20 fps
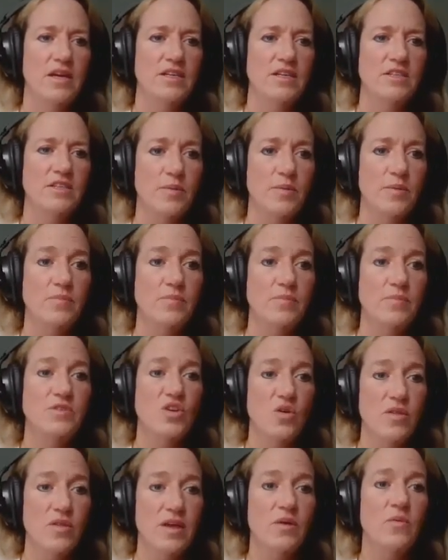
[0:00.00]

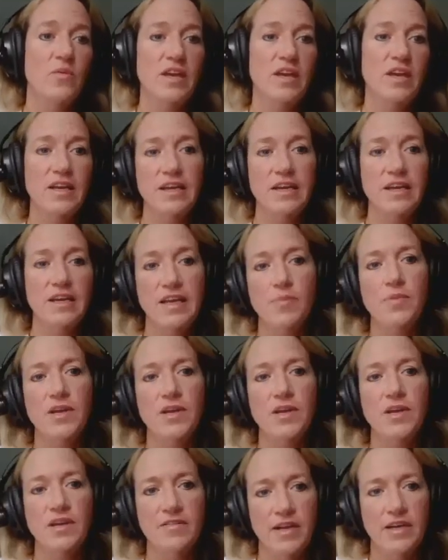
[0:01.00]
so that we can keep
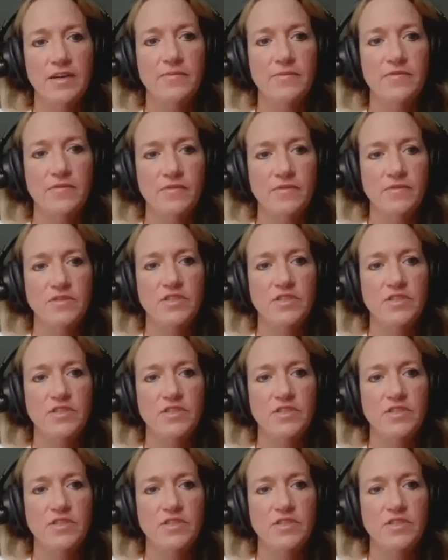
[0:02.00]
innovating,